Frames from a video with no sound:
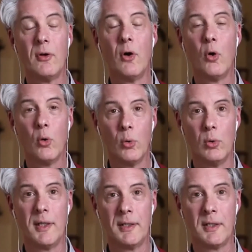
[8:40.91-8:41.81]

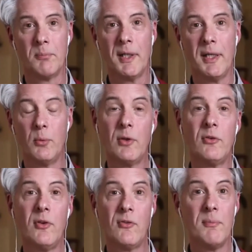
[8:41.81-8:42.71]
whole and complete,
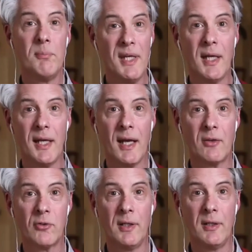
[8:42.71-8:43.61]
which is the meaning,
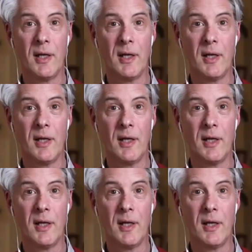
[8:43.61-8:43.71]
actually,